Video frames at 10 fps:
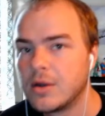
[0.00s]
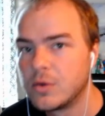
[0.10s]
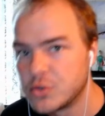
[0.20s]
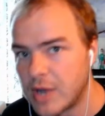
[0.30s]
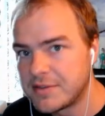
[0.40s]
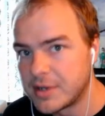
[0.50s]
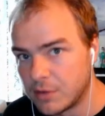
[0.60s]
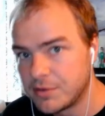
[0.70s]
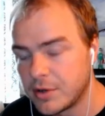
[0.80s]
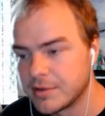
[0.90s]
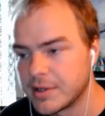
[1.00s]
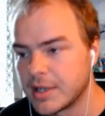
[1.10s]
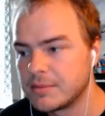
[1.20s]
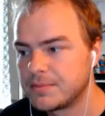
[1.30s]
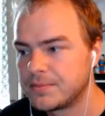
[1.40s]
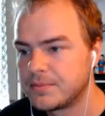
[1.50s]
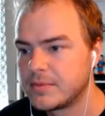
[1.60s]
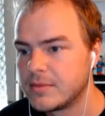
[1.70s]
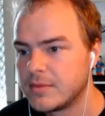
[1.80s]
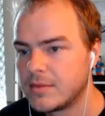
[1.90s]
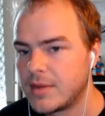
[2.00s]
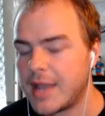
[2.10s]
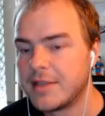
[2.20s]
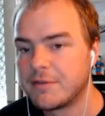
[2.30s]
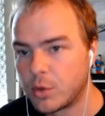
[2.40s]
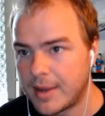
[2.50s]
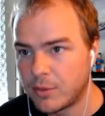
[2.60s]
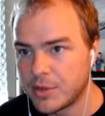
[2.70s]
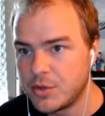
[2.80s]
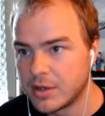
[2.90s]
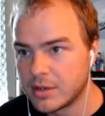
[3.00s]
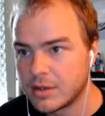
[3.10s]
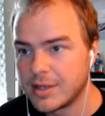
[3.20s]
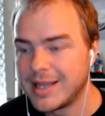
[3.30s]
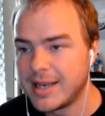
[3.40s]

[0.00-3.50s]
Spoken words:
Drafting over and over again. And the format where you can get